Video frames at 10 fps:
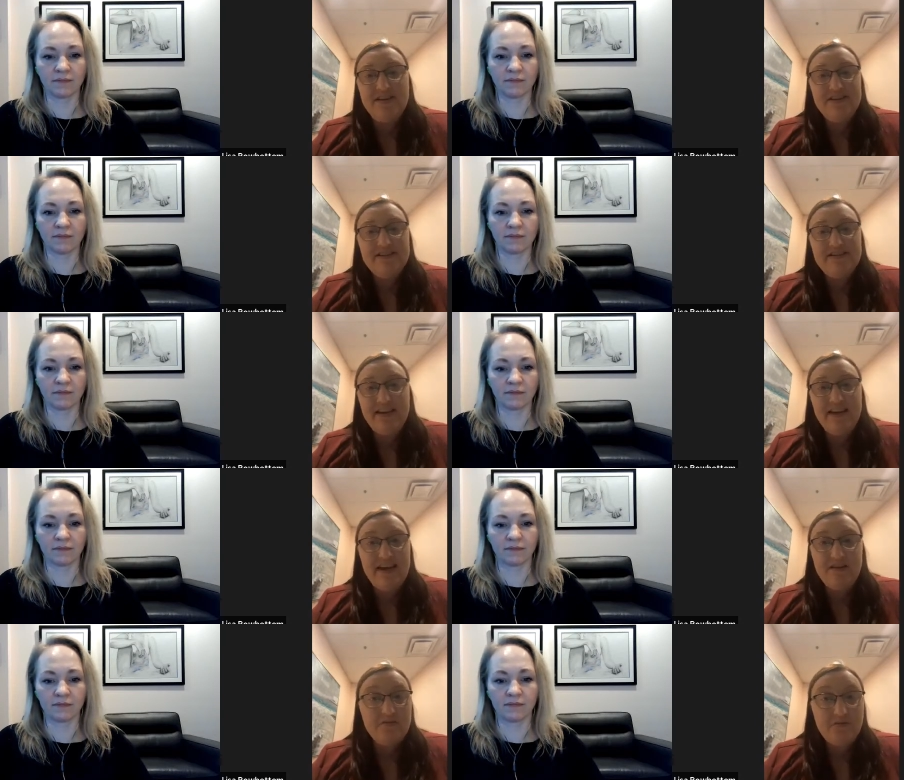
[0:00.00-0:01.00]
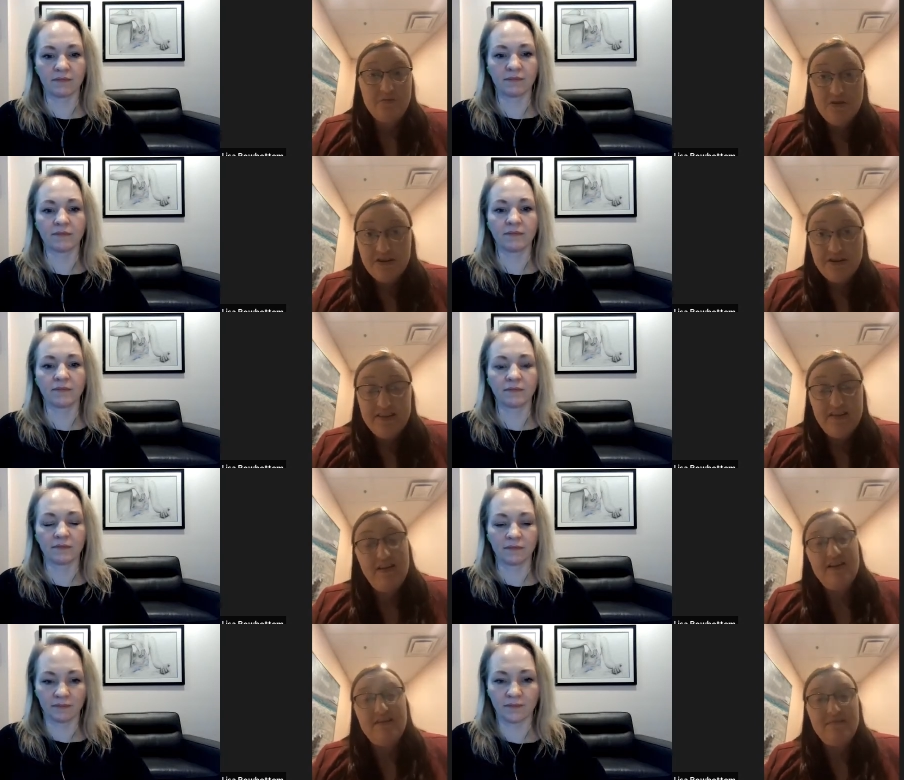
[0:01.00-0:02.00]
Speaker 1: they just they can't go to work and they
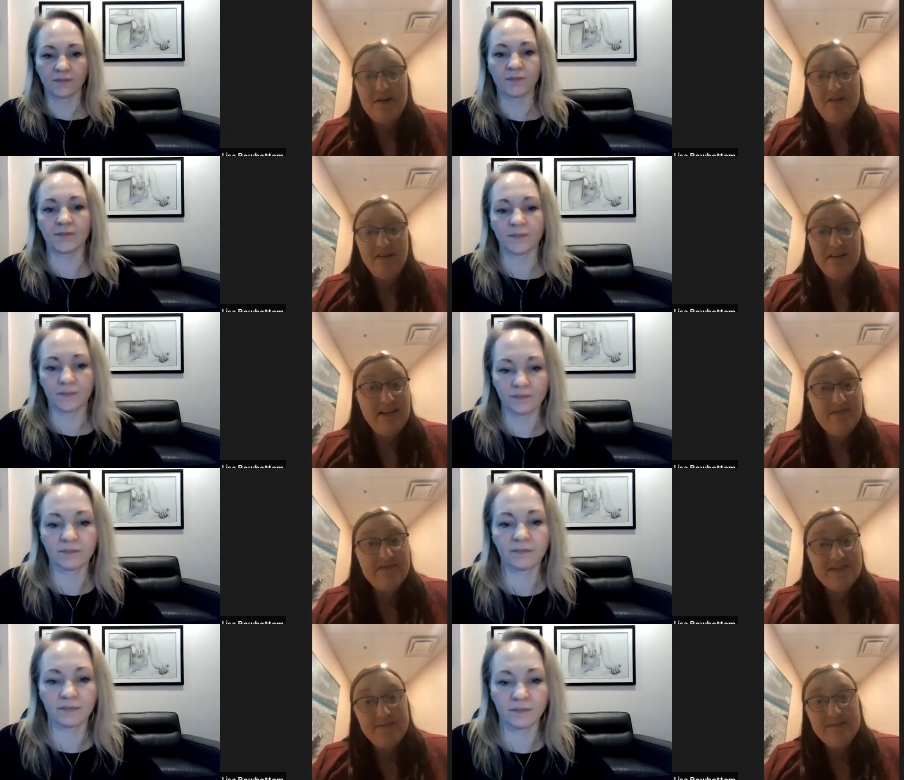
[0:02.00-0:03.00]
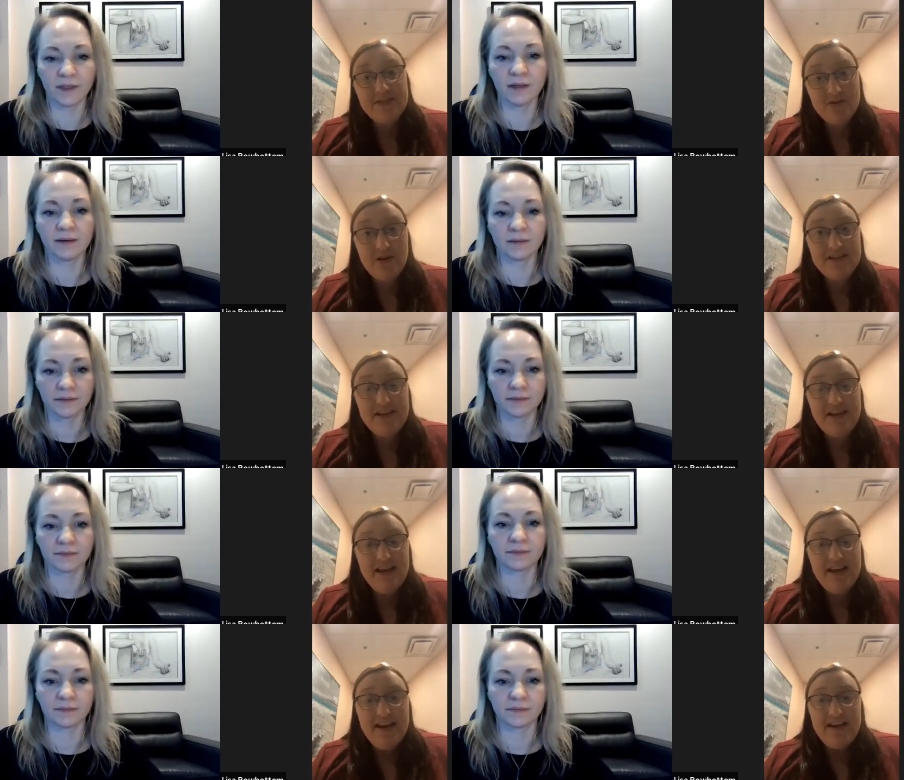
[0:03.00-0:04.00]
end up on leave of some sort
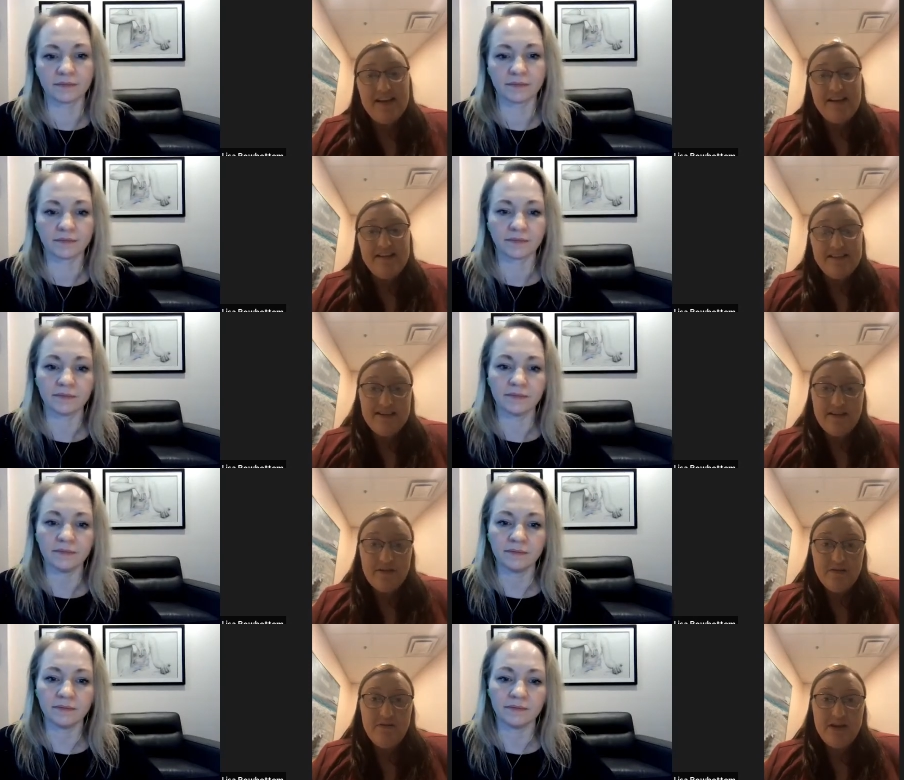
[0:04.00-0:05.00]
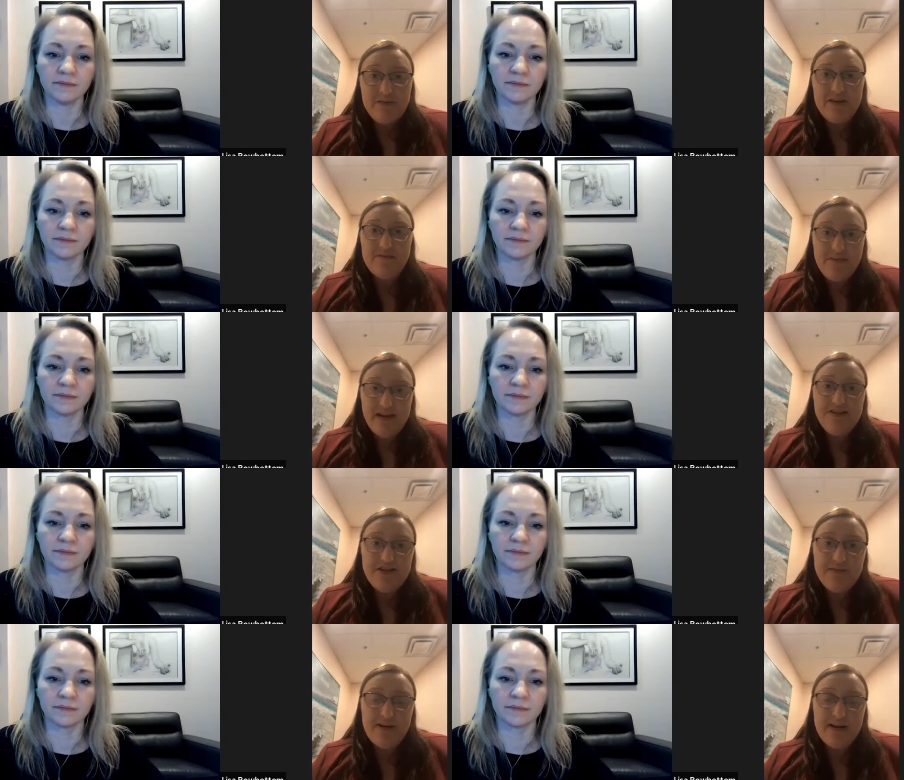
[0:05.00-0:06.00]
so you know with a major
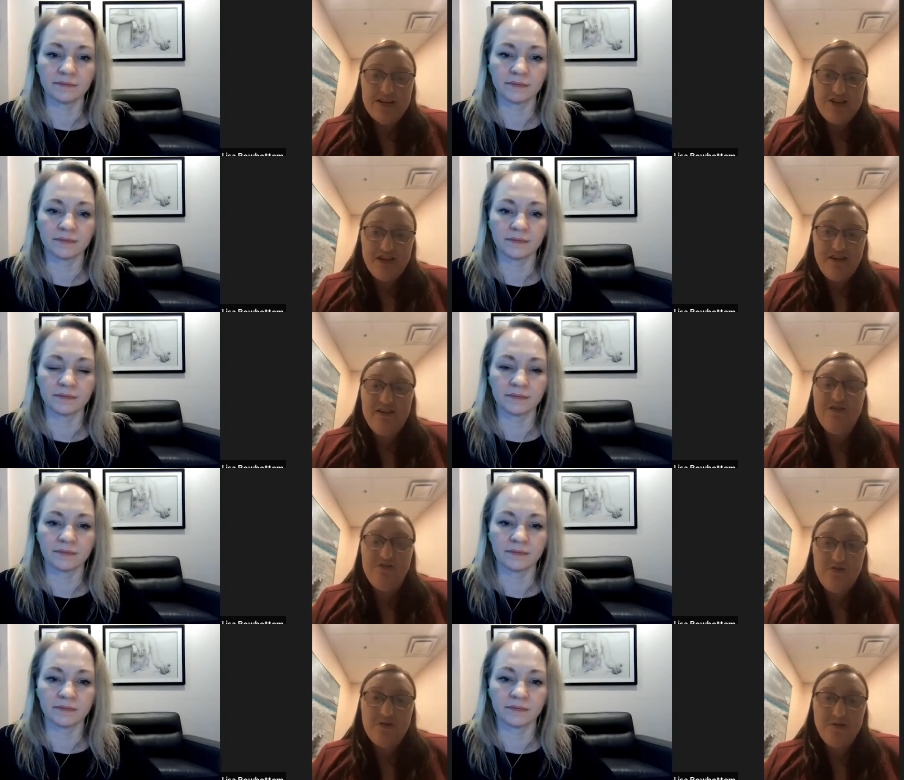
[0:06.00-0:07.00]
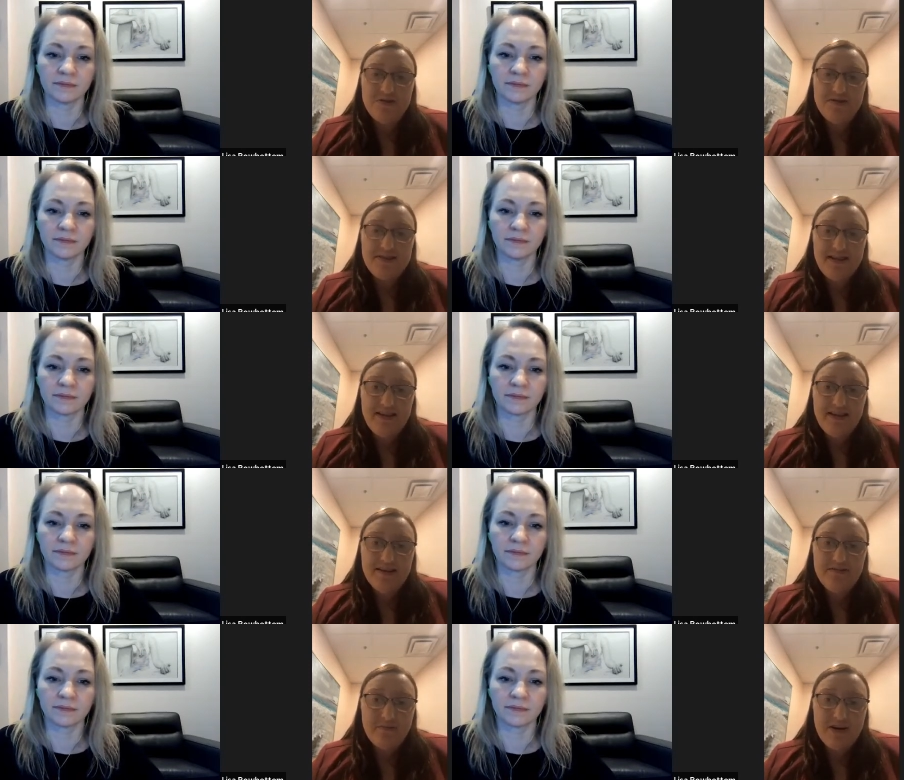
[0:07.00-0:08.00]
depression you know you're seeing it
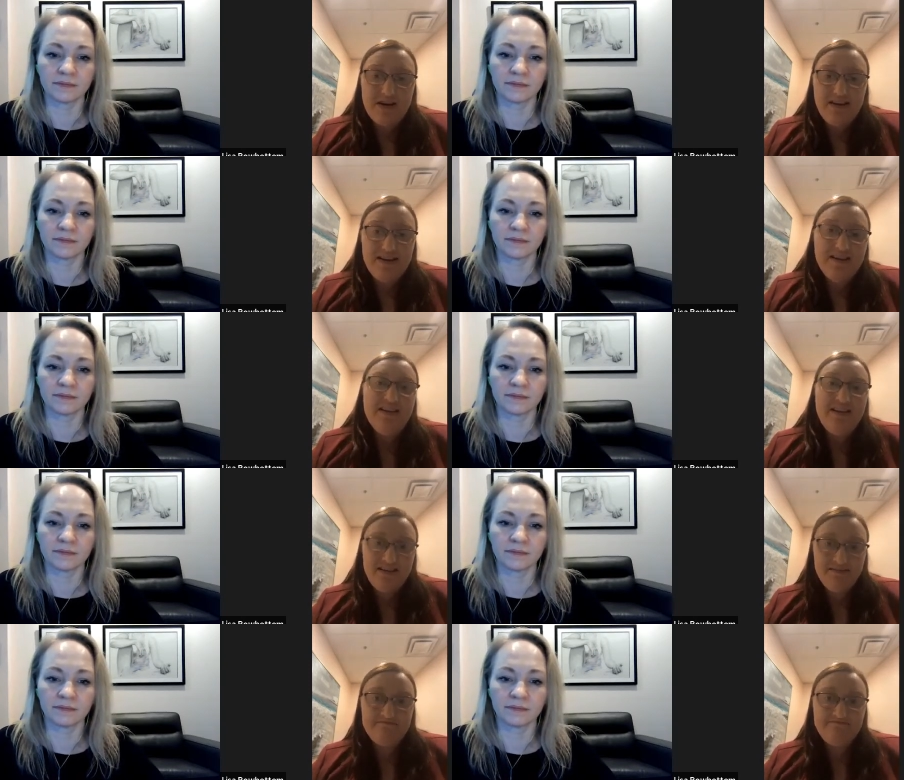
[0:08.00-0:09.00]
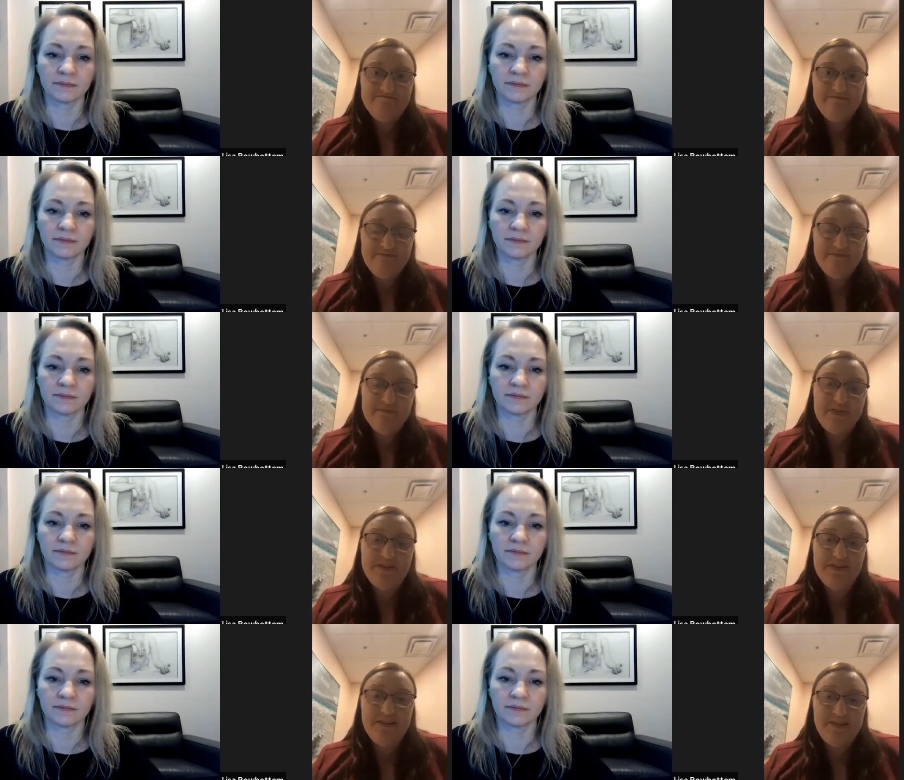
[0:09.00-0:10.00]
when
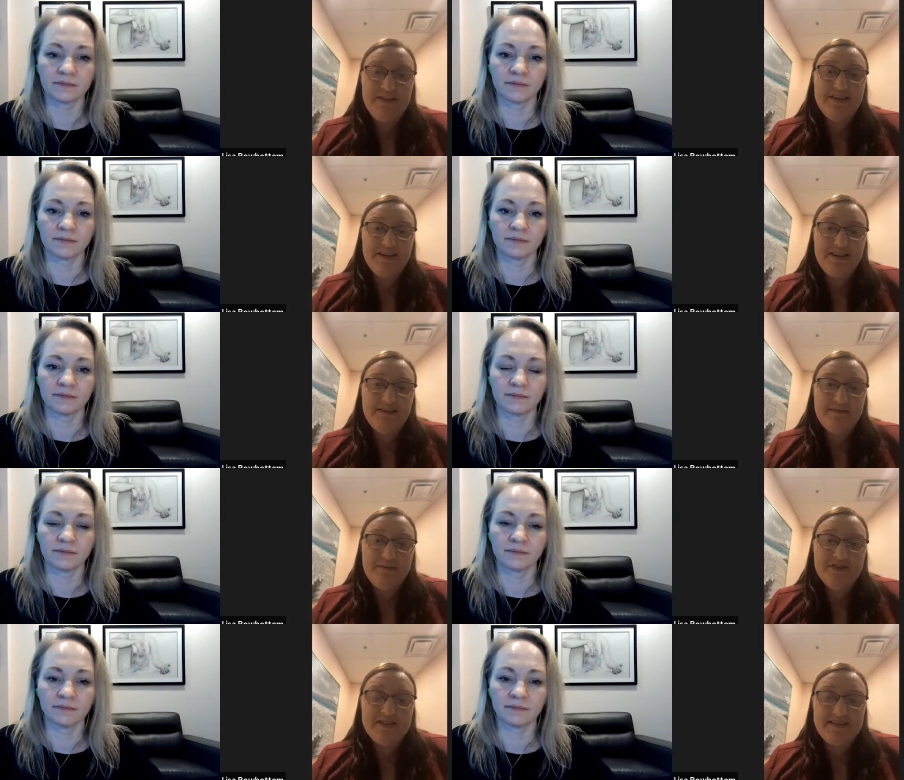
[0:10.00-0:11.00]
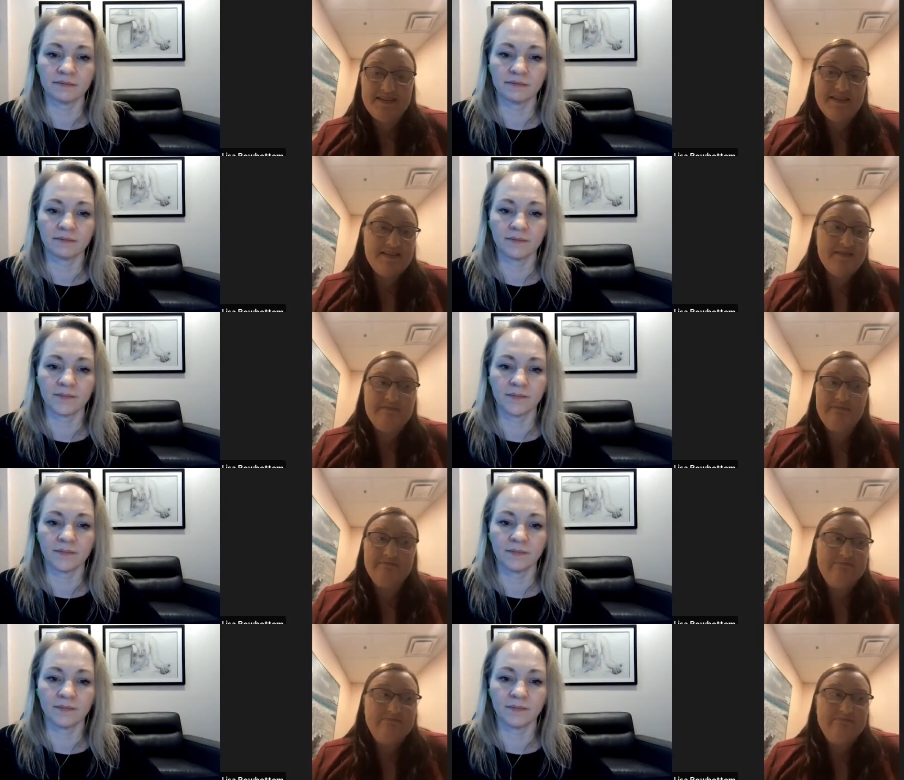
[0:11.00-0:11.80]
the the person's